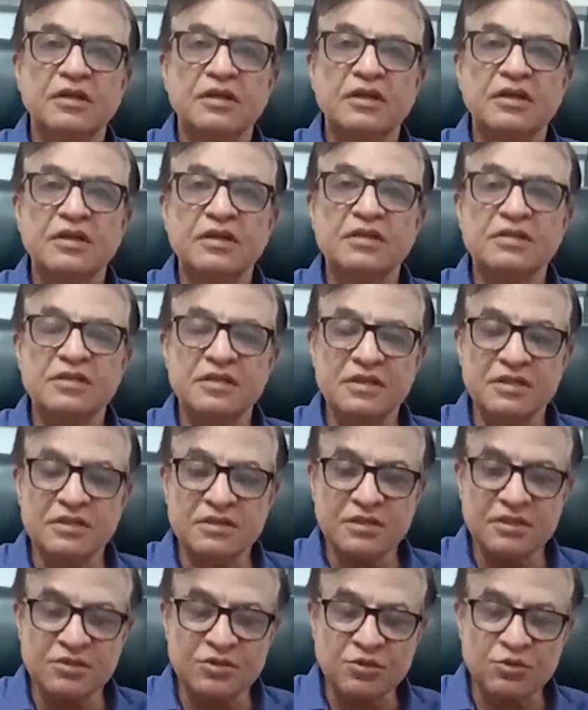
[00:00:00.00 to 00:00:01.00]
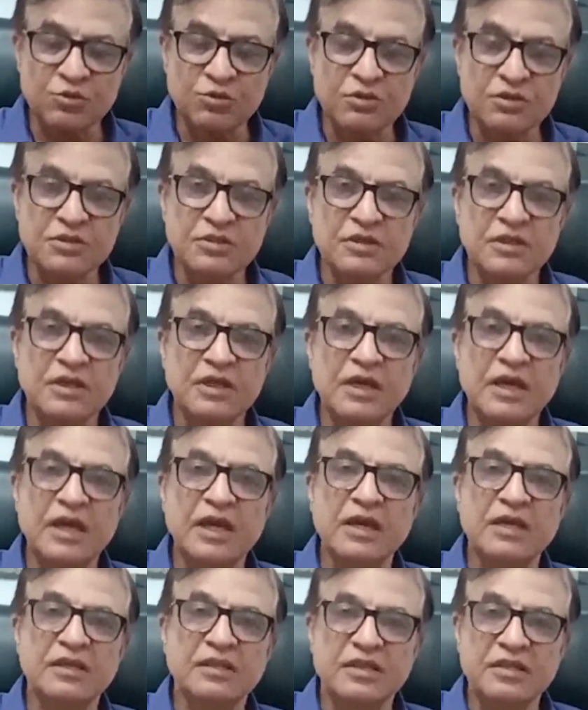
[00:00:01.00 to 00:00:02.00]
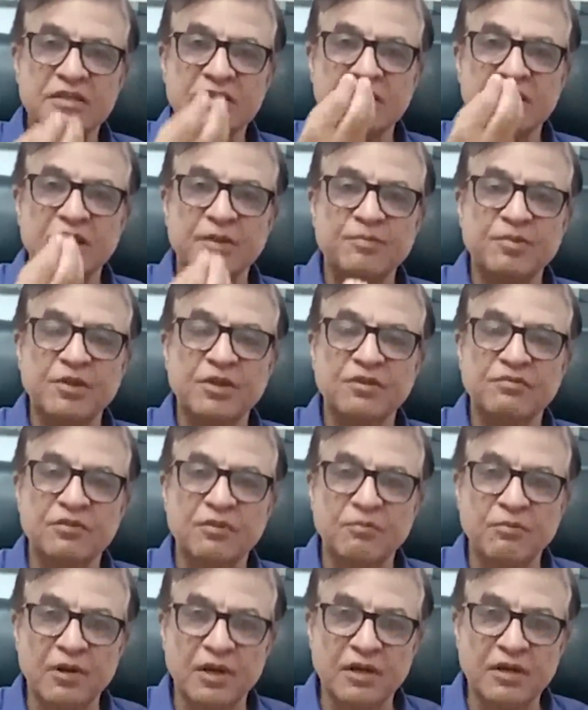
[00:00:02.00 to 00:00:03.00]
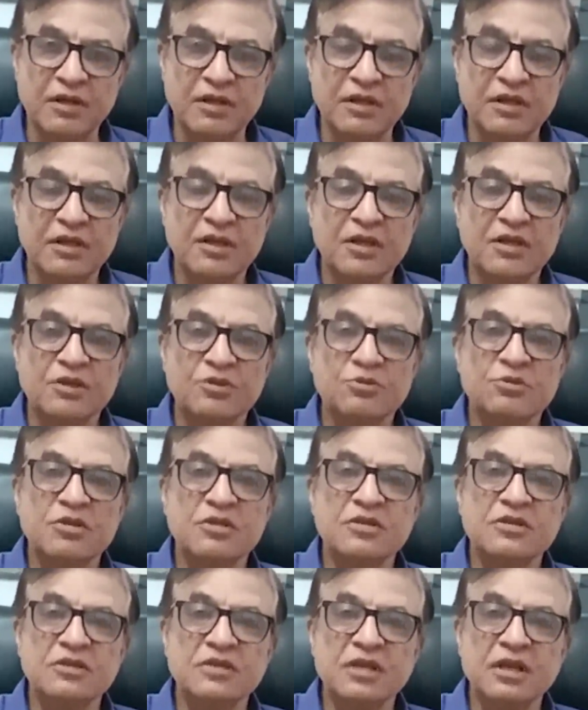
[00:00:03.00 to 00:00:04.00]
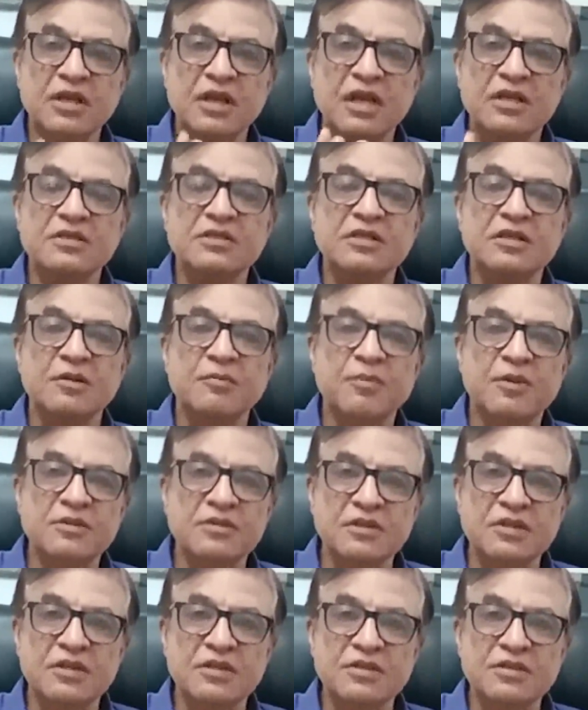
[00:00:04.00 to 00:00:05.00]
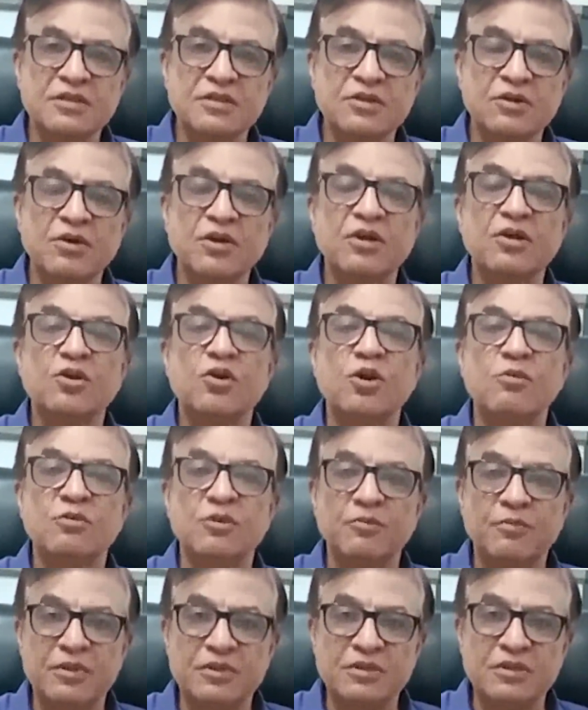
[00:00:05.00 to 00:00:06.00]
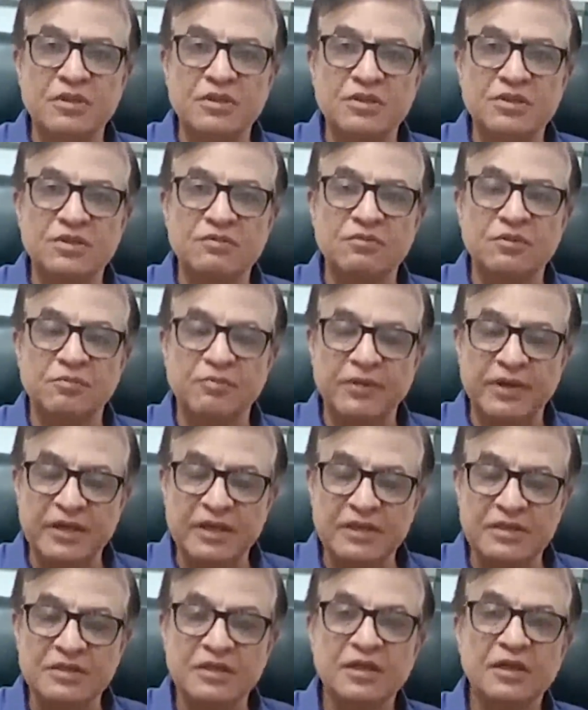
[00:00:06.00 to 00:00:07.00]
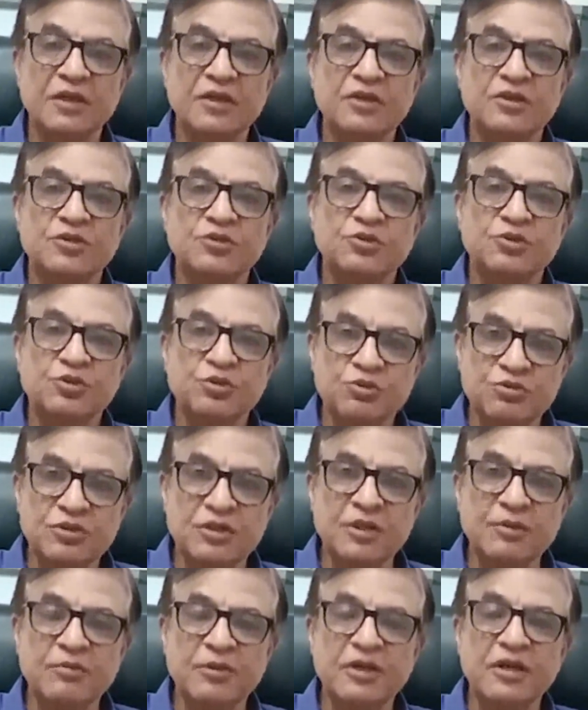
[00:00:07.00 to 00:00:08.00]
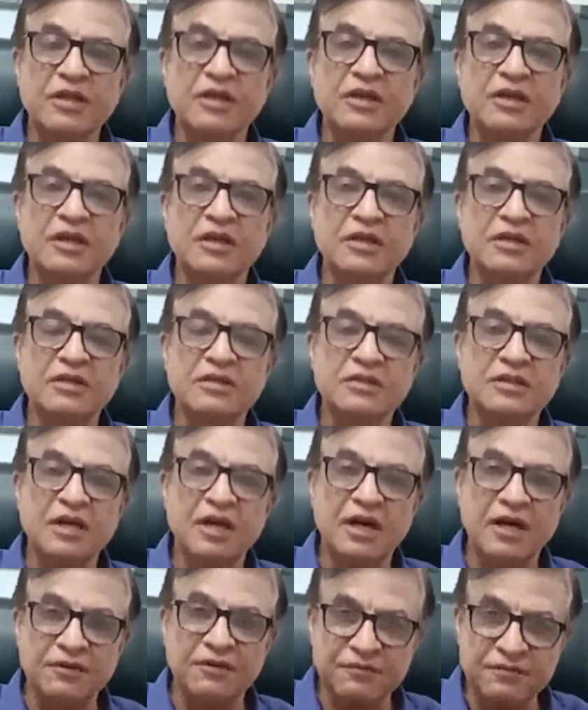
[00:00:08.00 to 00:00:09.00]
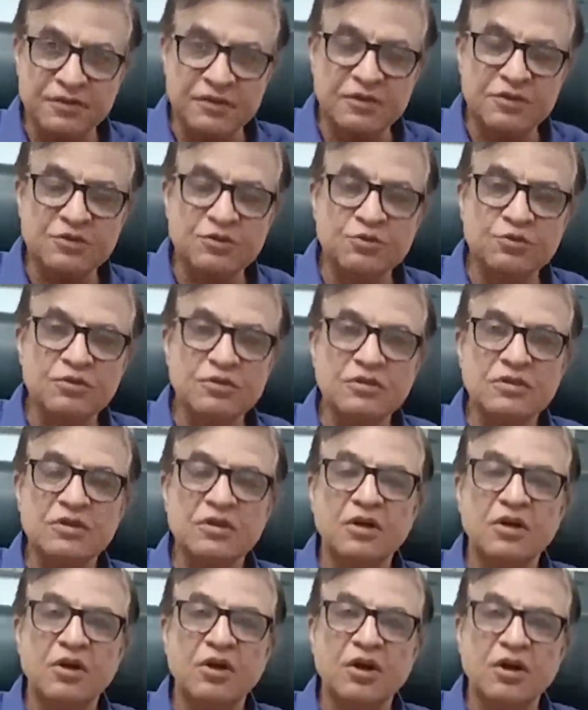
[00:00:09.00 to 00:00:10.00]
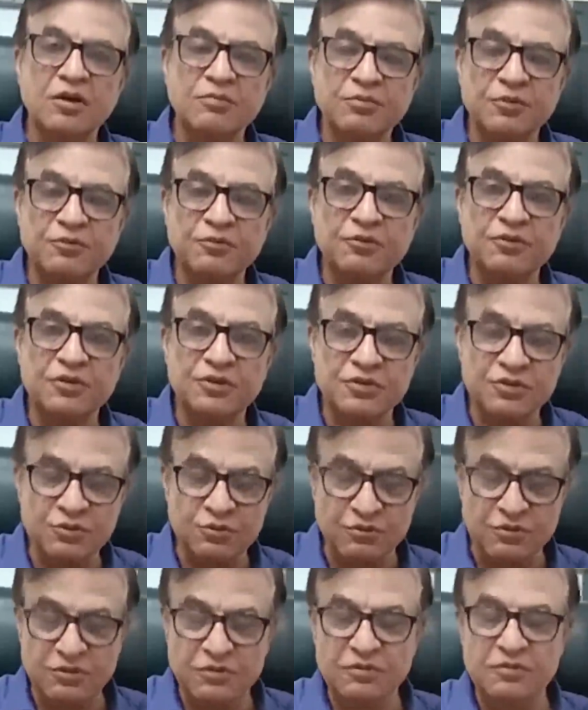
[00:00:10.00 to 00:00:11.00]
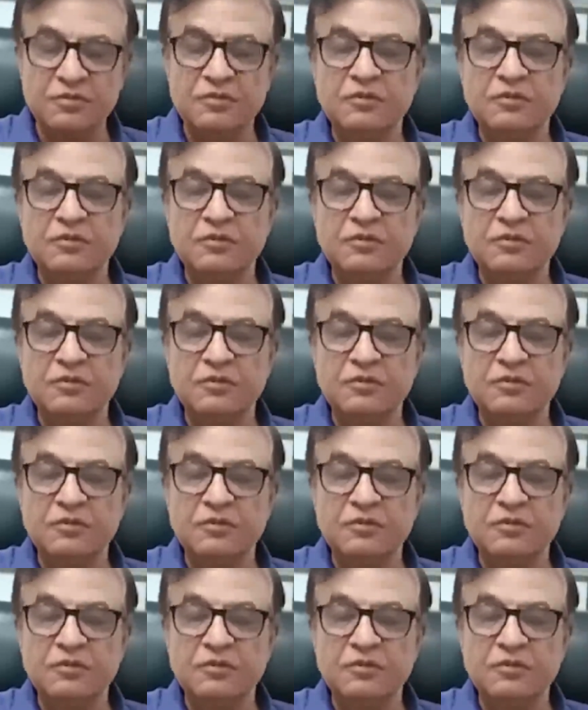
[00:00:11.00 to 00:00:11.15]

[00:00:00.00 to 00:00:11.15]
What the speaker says: He sees his stools and there is a dripping of the blood. So this is the classical presentation or a common presentation of the piles. So usually bleeding occurs after the stools or before the stools.